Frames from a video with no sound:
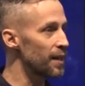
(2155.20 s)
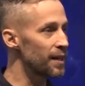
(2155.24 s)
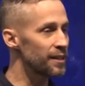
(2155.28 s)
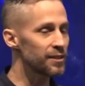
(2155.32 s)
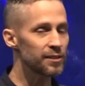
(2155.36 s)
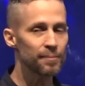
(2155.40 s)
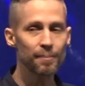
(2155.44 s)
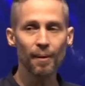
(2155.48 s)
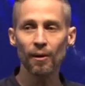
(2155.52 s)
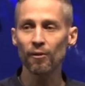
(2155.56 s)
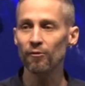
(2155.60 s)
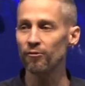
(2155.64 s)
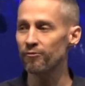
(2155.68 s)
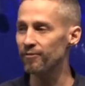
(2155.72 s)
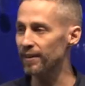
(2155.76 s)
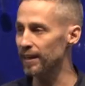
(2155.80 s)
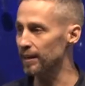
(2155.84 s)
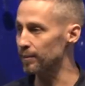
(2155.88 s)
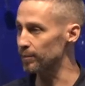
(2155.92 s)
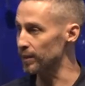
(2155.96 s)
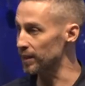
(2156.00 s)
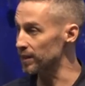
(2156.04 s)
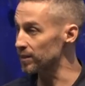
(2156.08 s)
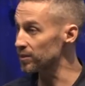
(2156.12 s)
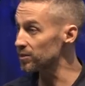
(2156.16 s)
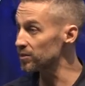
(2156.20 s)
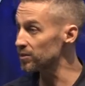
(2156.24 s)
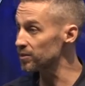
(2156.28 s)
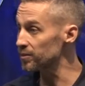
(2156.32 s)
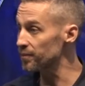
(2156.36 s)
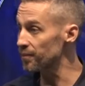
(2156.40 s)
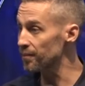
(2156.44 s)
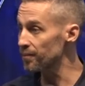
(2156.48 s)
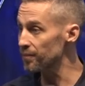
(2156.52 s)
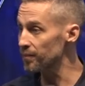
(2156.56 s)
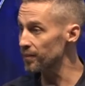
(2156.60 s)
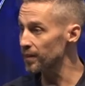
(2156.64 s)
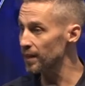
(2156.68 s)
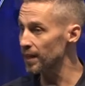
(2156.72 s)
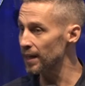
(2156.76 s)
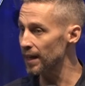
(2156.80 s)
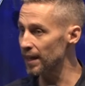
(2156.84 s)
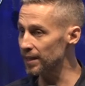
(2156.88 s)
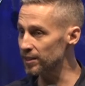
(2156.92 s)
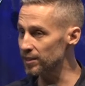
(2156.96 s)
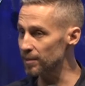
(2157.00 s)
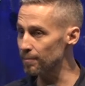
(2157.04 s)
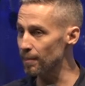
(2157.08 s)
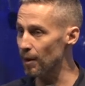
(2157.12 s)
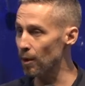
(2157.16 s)
it's about families,
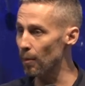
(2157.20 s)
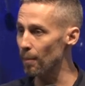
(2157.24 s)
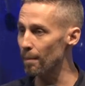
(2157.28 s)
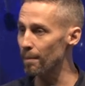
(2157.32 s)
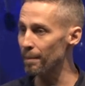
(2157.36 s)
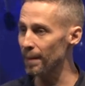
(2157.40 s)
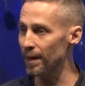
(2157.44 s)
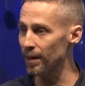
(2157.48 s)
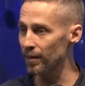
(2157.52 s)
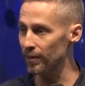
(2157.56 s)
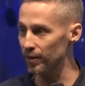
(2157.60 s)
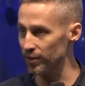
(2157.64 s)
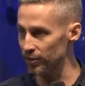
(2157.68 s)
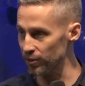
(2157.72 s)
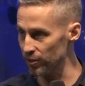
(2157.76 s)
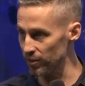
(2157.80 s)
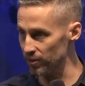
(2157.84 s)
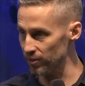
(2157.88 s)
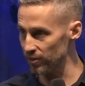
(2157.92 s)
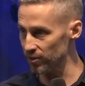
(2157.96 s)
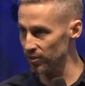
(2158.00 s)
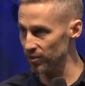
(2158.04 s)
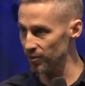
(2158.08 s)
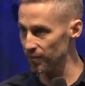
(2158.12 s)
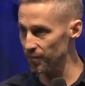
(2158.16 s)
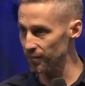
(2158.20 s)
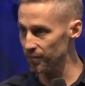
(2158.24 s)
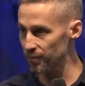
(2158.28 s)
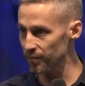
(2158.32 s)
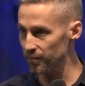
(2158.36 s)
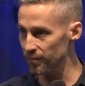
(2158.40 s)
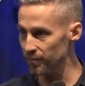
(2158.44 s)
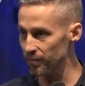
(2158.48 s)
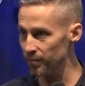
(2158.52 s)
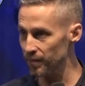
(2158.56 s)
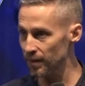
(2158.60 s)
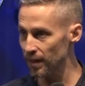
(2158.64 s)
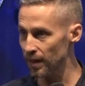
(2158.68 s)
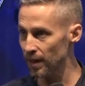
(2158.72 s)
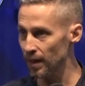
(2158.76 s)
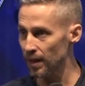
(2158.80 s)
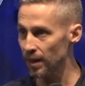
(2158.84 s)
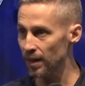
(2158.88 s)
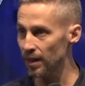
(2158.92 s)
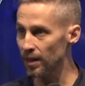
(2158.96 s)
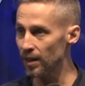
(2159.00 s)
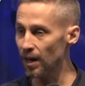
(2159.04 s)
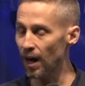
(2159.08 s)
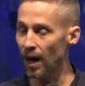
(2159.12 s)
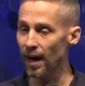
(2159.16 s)
it's about marriages.
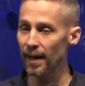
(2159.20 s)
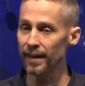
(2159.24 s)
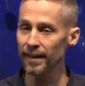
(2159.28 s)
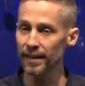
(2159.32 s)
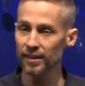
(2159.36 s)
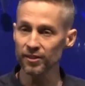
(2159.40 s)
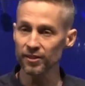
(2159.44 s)
God